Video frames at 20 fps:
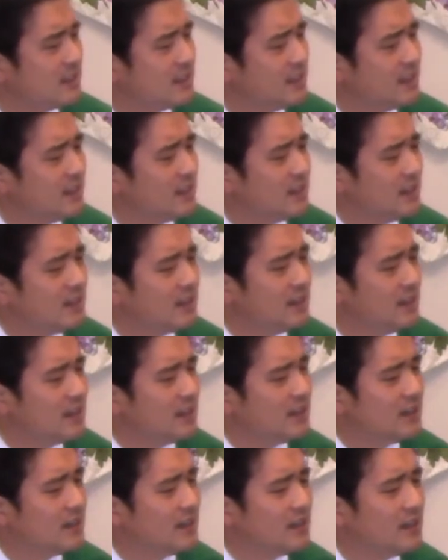
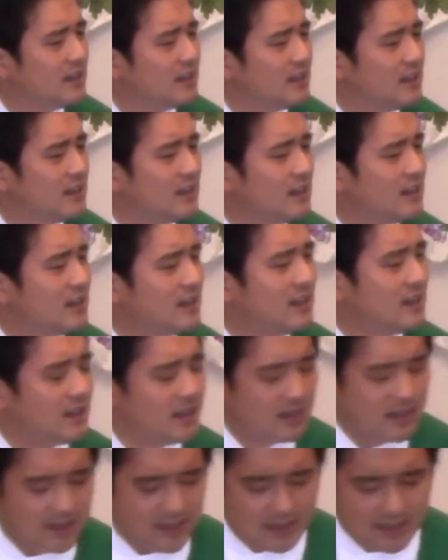
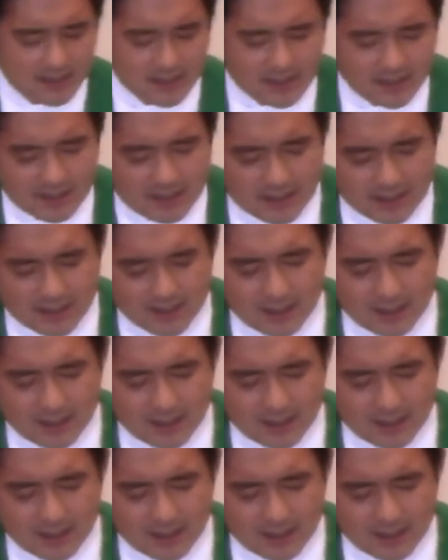Nobody speaks.